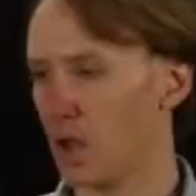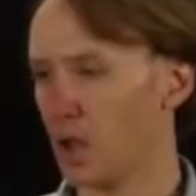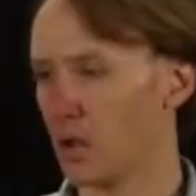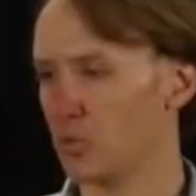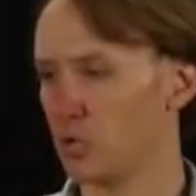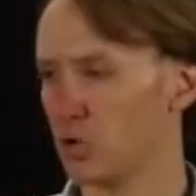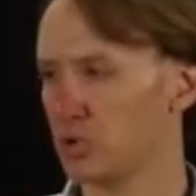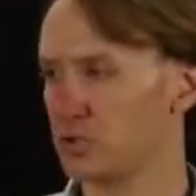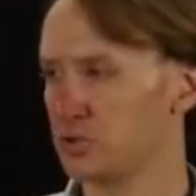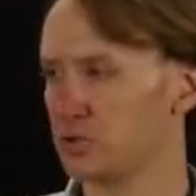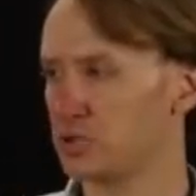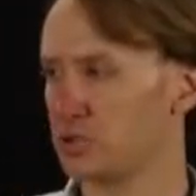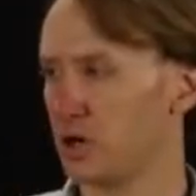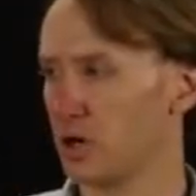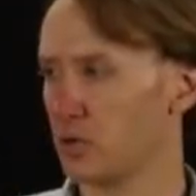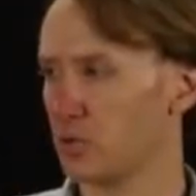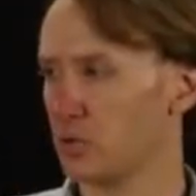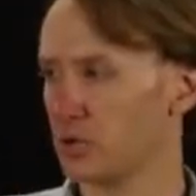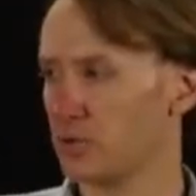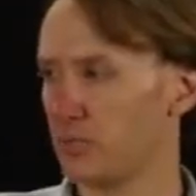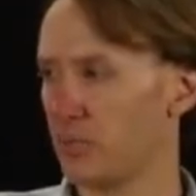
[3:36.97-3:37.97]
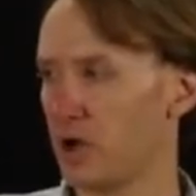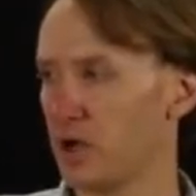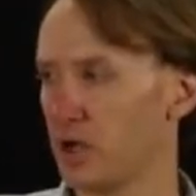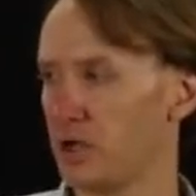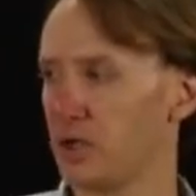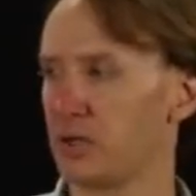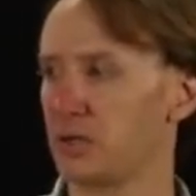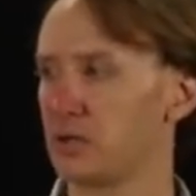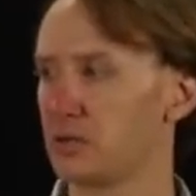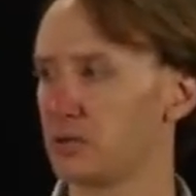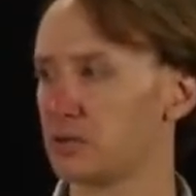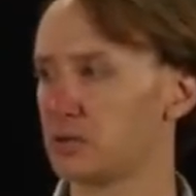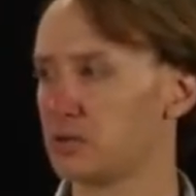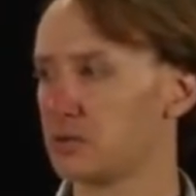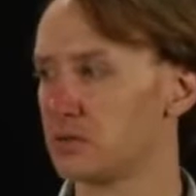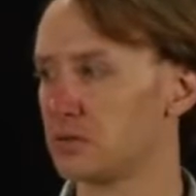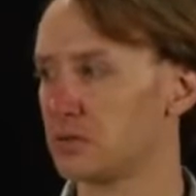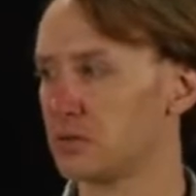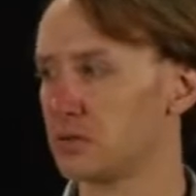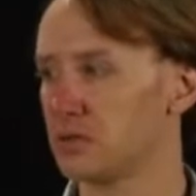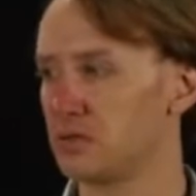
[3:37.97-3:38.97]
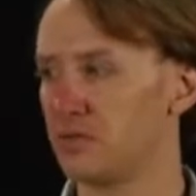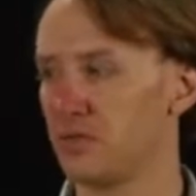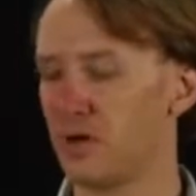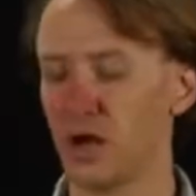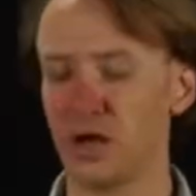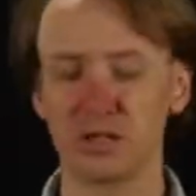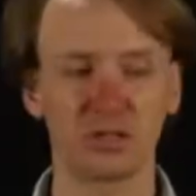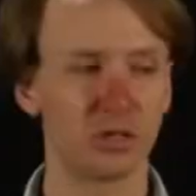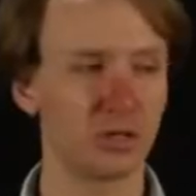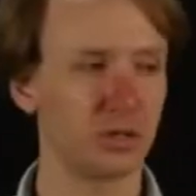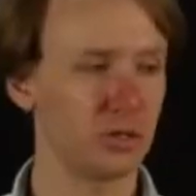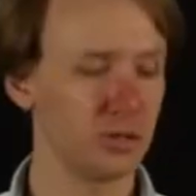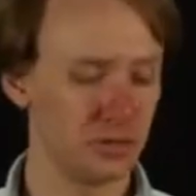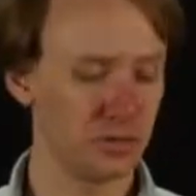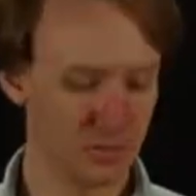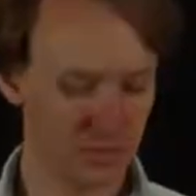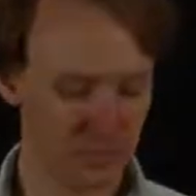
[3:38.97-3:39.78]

I'm going to start with my divisor